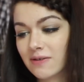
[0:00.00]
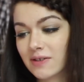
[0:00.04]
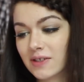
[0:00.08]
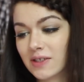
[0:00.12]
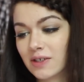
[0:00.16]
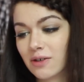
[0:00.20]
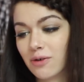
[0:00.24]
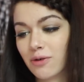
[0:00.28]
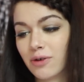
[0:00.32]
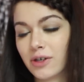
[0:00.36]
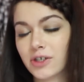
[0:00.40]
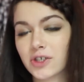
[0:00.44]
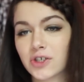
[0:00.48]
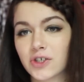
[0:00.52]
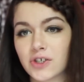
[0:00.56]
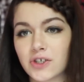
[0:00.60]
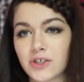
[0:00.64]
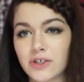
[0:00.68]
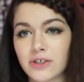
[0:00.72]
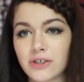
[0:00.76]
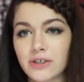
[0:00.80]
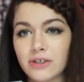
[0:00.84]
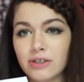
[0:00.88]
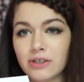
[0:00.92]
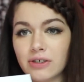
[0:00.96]
there is a
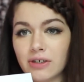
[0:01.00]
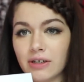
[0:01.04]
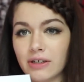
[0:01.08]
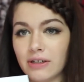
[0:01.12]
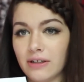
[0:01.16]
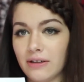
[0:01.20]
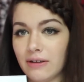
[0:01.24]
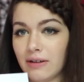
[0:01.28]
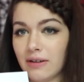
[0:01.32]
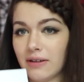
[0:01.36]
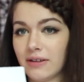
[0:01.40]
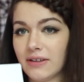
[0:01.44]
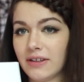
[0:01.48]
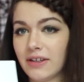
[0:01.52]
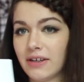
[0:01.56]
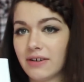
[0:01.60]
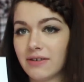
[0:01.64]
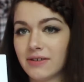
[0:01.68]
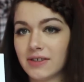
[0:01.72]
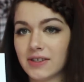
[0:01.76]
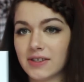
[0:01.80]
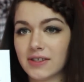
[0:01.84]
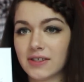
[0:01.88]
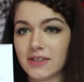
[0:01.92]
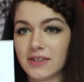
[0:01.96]
question,
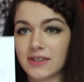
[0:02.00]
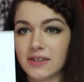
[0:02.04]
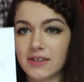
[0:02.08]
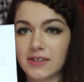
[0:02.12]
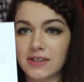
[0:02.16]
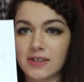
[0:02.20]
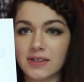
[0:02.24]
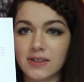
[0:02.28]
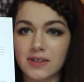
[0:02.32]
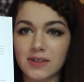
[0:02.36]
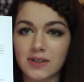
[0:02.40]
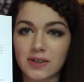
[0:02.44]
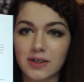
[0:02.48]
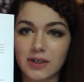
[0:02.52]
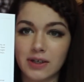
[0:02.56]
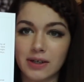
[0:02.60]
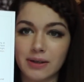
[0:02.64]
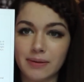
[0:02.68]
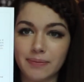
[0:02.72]
there is this